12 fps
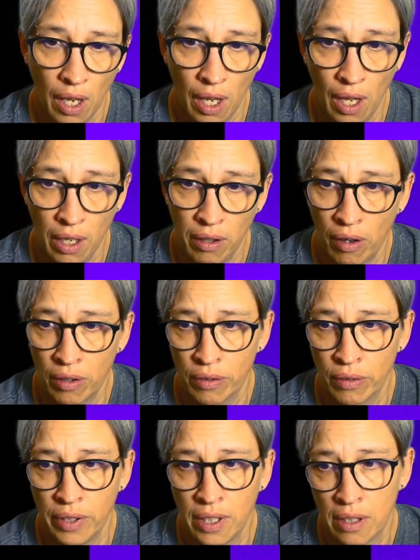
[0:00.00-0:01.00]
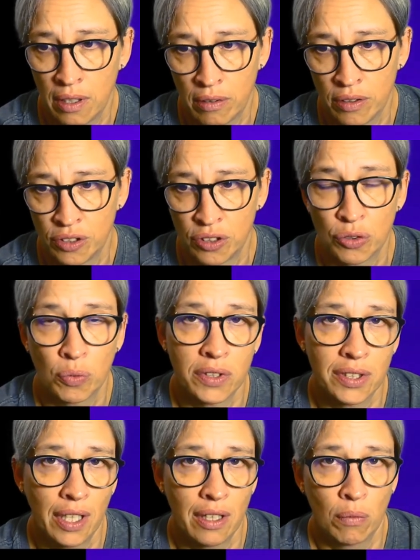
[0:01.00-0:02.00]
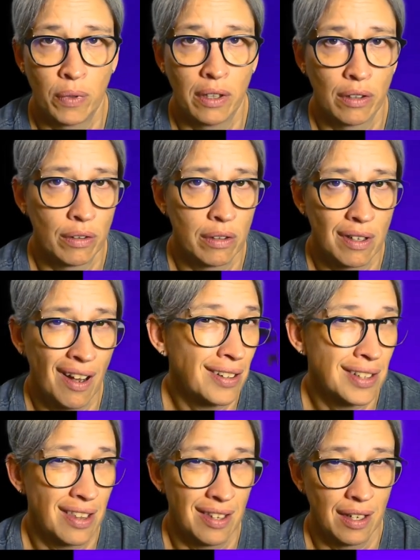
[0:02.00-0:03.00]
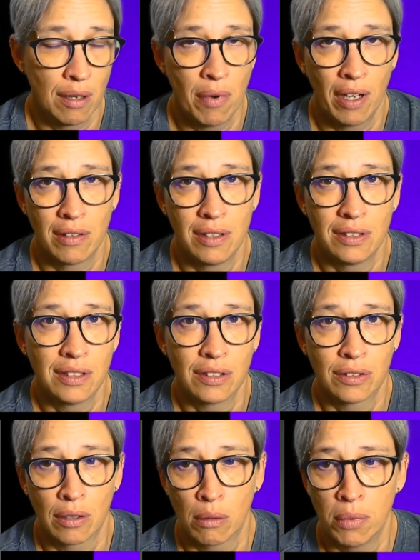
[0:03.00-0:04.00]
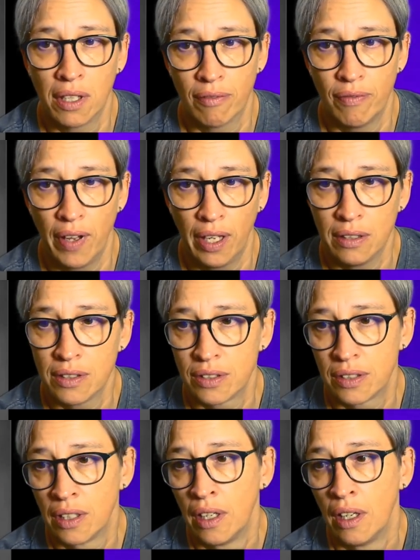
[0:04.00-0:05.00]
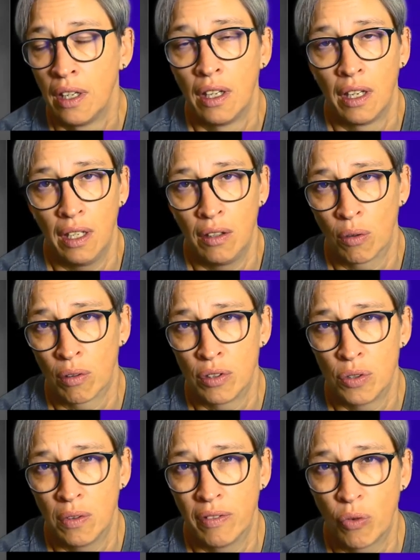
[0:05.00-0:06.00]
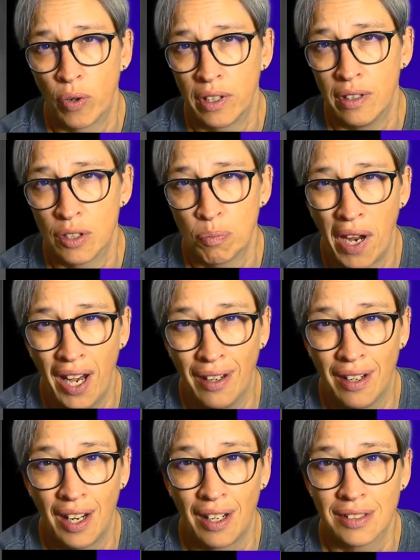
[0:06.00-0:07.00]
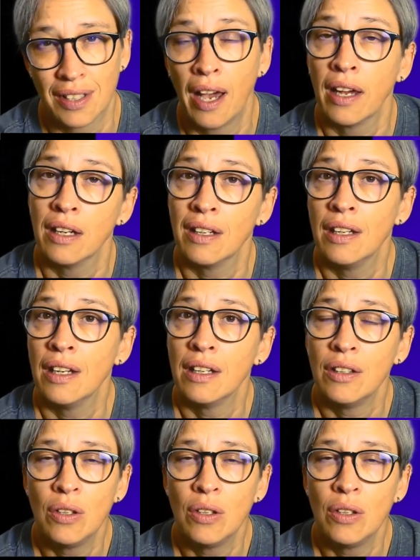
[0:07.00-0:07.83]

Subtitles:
And our learning theorists would say that we learn not to think about these disturbing events in order to avoid this pain and anxiety.